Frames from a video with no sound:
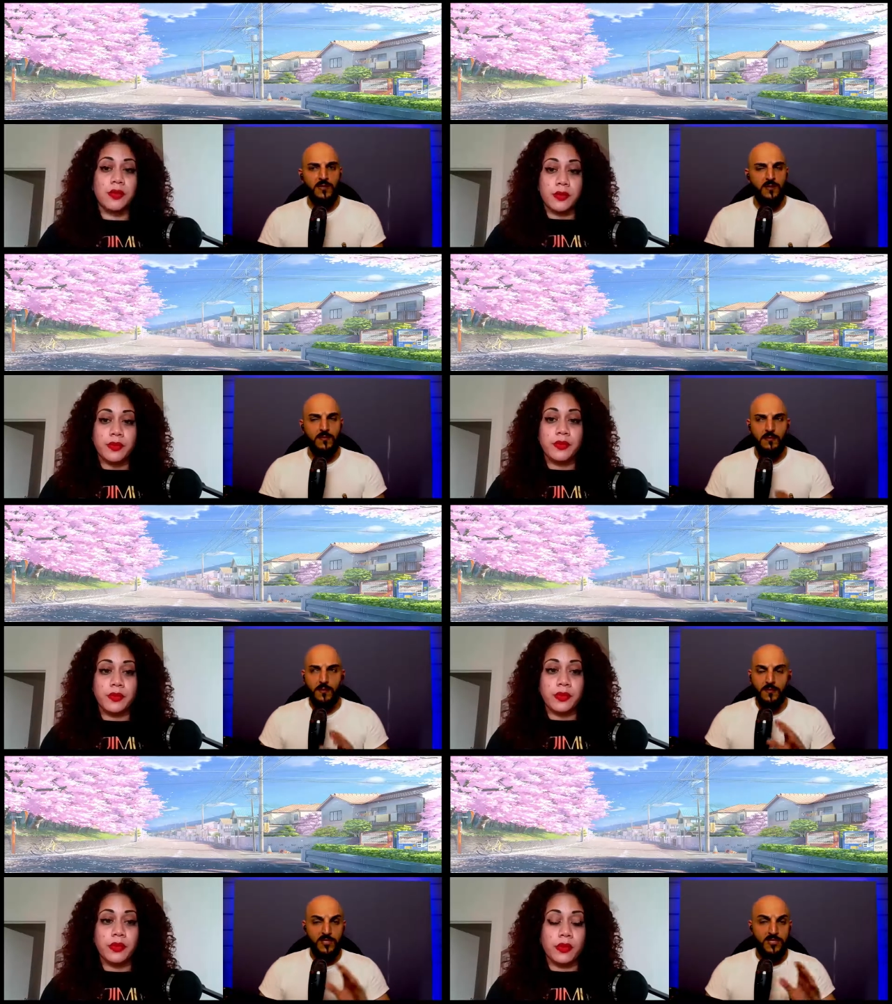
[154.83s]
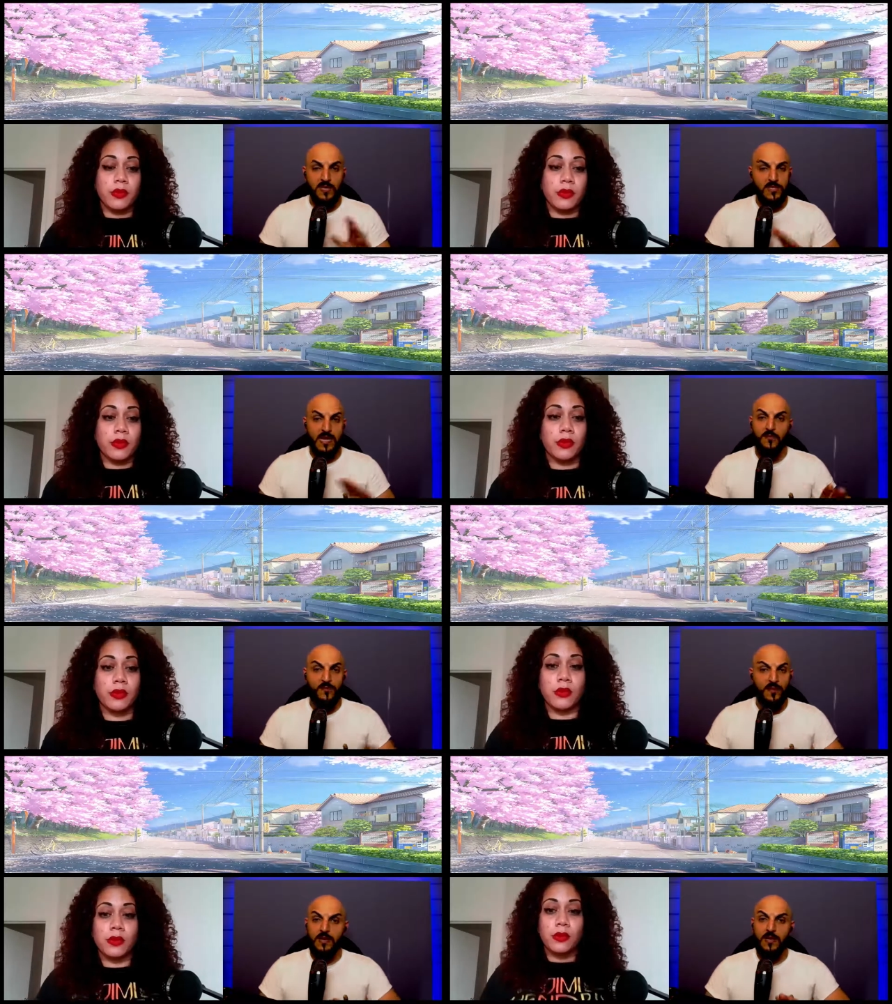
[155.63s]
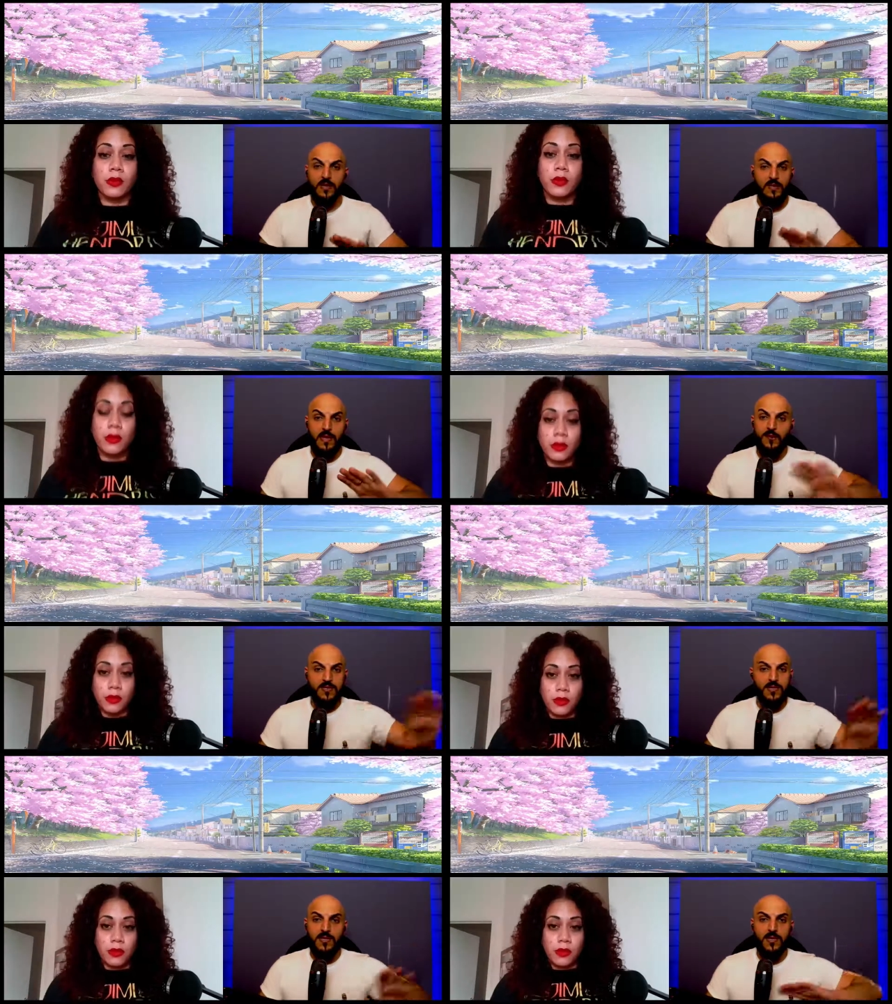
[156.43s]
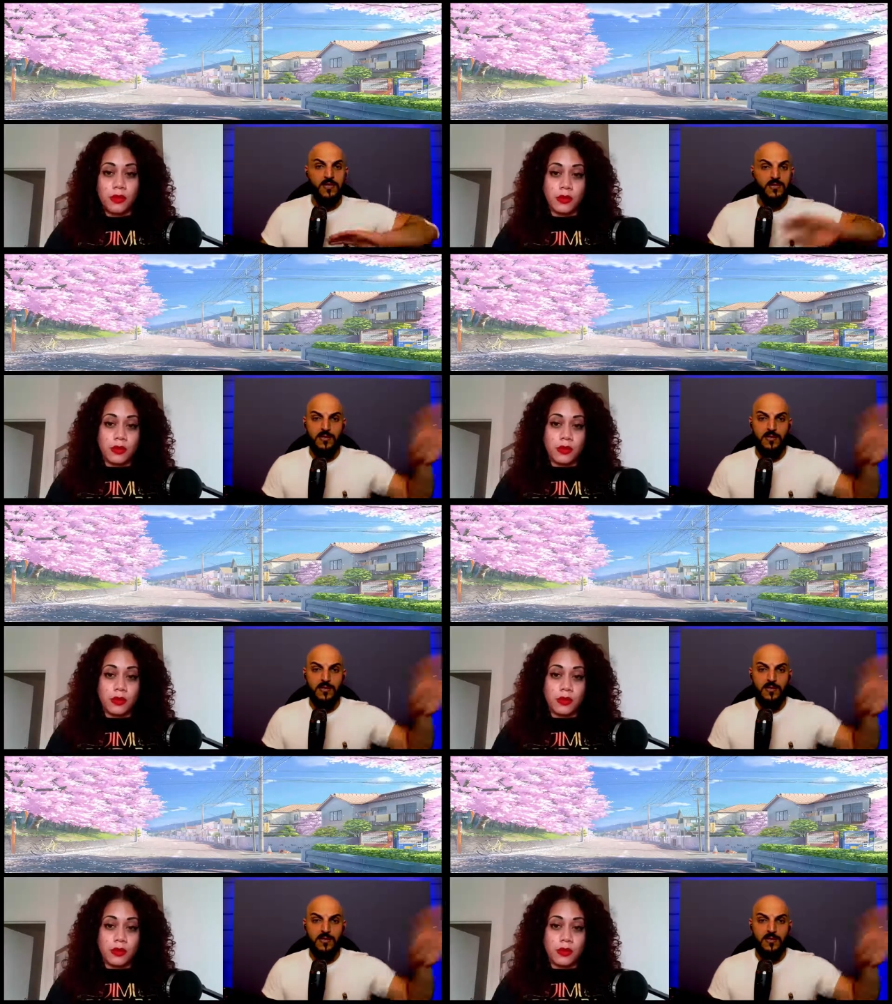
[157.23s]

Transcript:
Speaker 1: that let me just say this outright at the outset, in case mm.